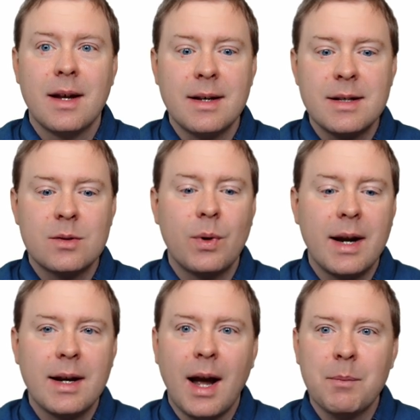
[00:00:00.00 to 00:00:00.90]
In this
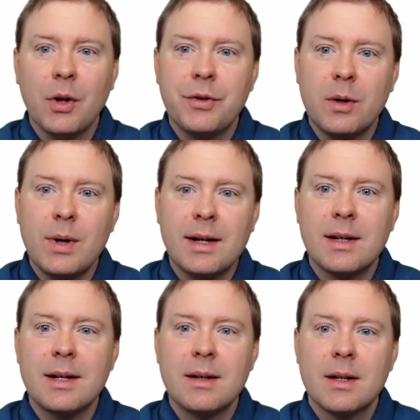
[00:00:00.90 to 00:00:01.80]
way, I'm not
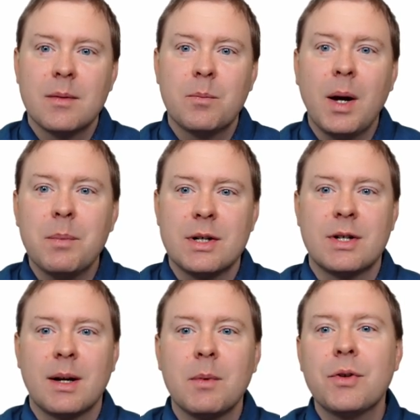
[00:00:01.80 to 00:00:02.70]
directly
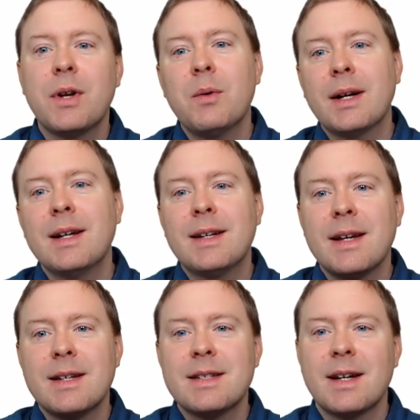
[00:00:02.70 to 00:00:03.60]
publishing, I'm not directly
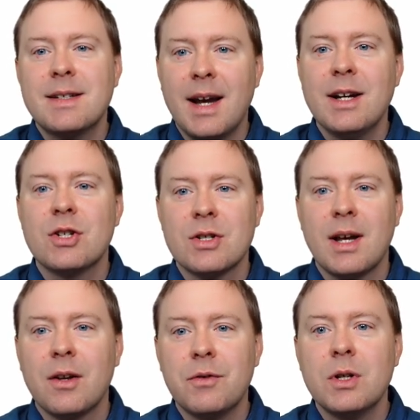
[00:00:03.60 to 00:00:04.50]
getting citations
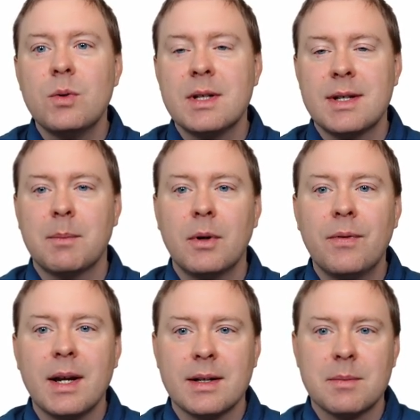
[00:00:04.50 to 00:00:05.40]
out of doing these type of
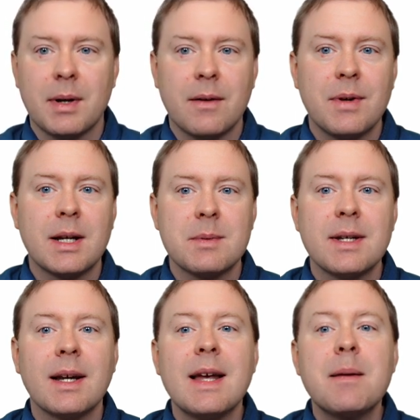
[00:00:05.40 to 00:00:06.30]
things, but I think I'm
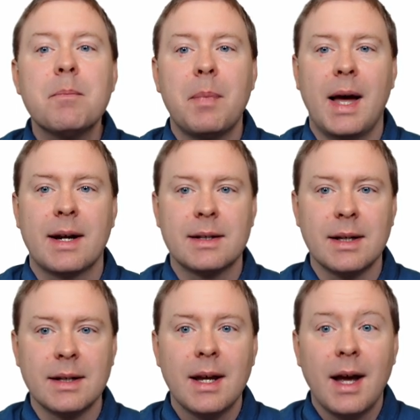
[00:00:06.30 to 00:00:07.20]
still
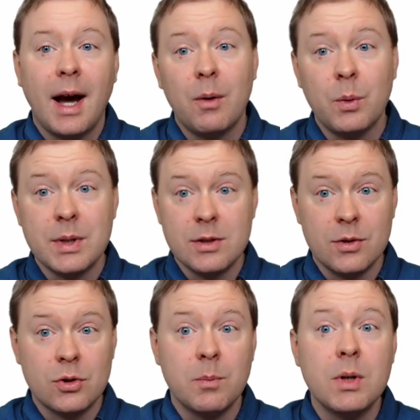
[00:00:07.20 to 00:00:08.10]
impacting our
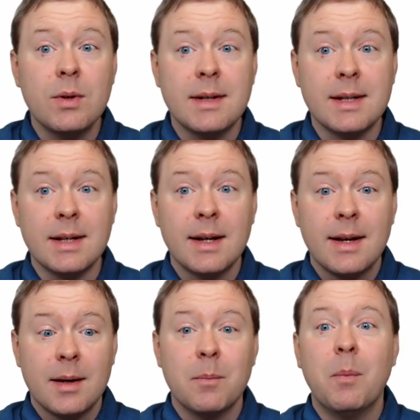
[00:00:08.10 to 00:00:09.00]
research community
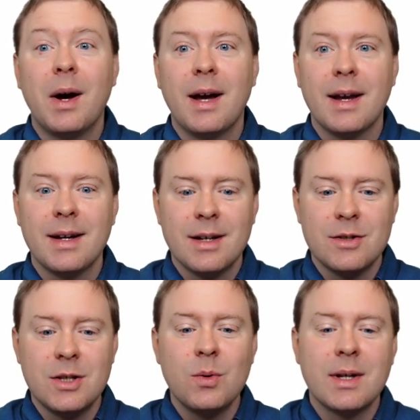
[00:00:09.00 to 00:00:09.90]
by
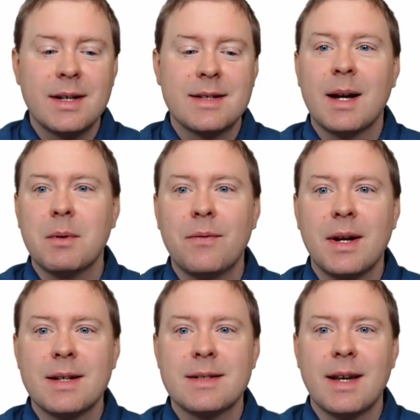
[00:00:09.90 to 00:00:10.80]
doing these type of
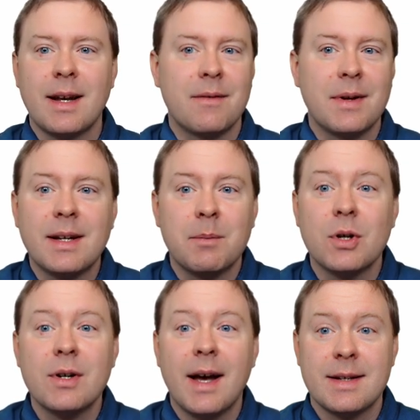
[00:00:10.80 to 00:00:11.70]
things that I think I'm
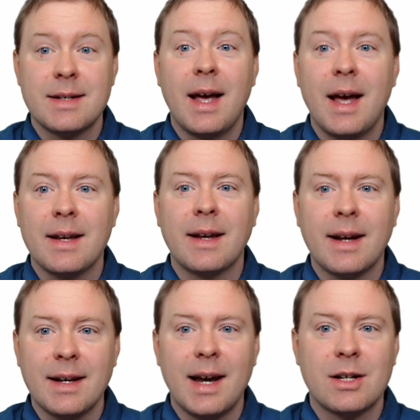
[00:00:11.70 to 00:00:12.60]
good at and that
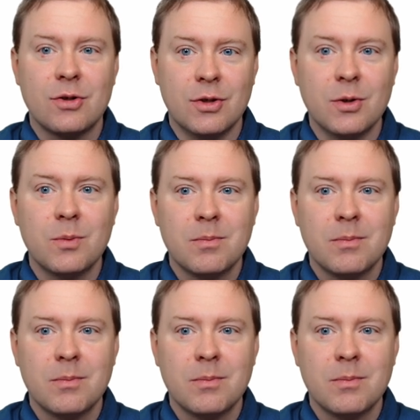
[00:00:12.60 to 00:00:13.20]
I like to do.